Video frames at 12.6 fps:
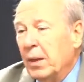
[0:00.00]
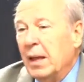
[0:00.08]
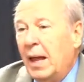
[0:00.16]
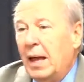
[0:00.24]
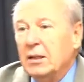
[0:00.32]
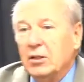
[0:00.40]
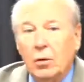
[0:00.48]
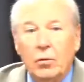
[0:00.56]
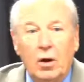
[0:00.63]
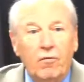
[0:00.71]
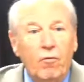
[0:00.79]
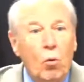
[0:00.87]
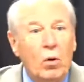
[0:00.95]
And so
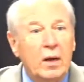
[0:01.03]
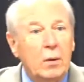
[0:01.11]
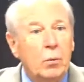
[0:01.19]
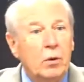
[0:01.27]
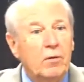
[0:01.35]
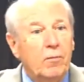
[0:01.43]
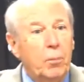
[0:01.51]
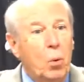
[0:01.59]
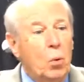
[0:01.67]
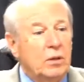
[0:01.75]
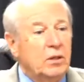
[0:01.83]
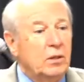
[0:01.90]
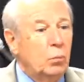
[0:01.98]
therefore he would have
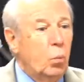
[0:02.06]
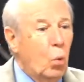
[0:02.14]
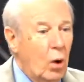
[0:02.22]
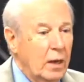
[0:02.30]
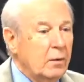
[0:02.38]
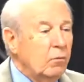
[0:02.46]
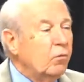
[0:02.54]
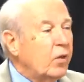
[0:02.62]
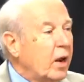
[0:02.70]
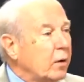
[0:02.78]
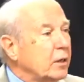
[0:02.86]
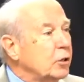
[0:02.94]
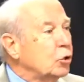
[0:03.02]
appointed one
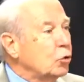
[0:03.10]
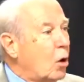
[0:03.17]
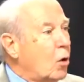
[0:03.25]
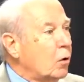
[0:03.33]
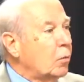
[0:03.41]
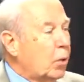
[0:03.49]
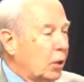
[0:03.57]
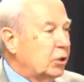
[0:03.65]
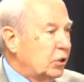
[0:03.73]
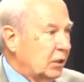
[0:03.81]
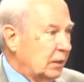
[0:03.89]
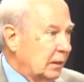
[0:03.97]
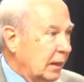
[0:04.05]
very strong
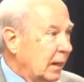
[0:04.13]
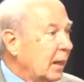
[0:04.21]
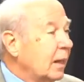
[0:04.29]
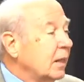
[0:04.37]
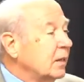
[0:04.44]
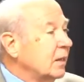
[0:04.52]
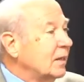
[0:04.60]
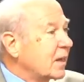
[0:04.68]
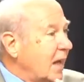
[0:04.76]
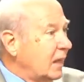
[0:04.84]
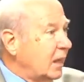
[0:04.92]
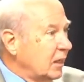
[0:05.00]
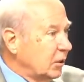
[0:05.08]
person to
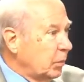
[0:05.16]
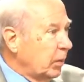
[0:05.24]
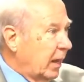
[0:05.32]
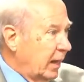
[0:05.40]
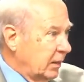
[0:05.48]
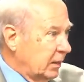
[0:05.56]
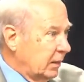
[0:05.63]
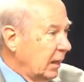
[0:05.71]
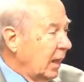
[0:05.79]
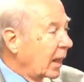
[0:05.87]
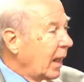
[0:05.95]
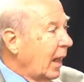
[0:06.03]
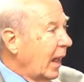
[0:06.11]
take his place
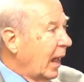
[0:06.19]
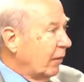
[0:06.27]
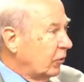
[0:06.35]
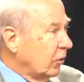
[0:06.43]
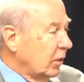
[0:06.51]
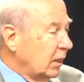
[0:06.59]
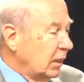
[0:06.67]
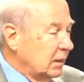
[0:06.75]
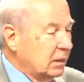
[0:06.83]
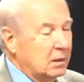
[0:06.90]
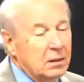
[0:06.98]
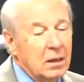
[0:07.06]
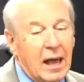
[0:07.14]
after
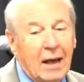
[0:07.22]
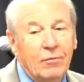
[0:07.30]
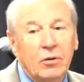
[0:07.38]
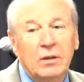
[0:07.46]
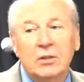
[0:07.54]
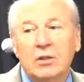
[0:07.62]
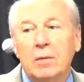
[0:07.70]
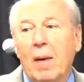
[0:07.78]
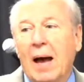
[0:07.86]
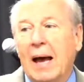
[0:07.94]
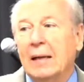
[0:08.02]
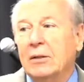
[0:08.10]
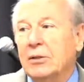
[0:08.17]
his
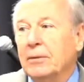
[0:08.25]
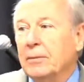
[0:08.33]
demise.